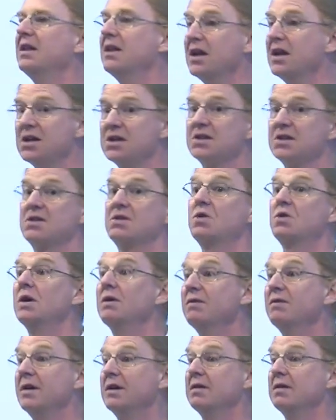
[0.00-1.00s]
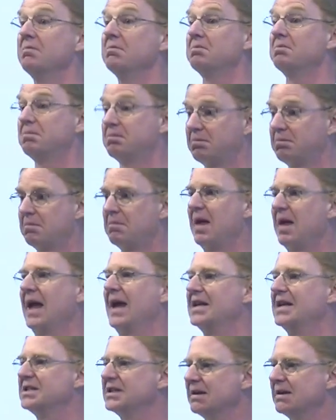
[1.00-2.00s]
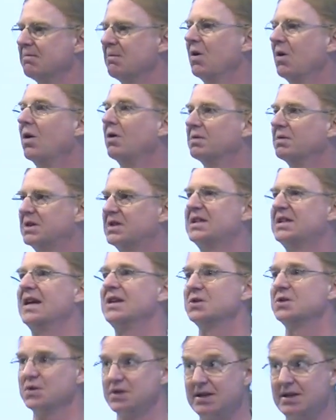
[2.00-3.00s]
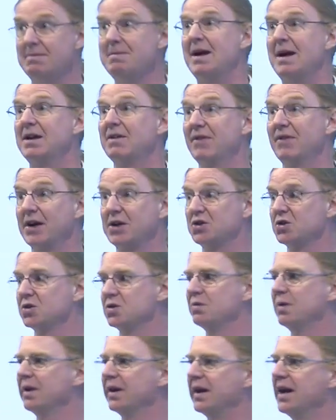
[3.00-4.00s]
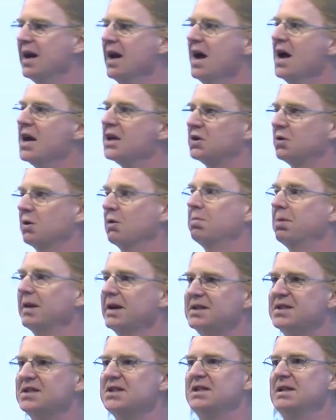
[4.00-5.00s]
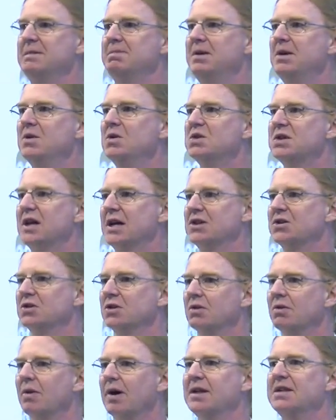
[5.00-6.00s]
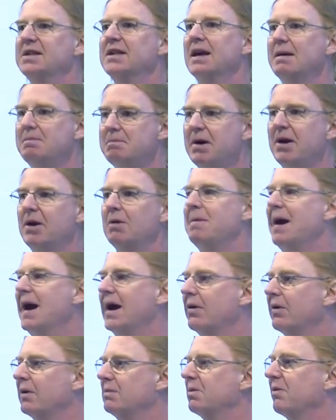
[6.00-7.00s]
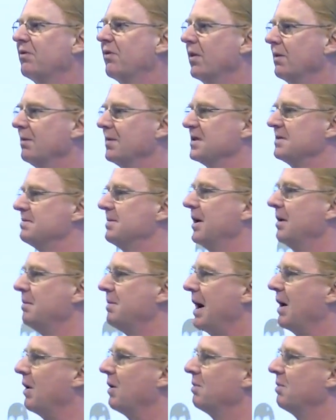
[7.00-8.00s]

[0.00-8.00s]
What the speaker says: that has driven handset or SoC manufacturers really to replace the CPU scheduler, right? To get better battery performance, better power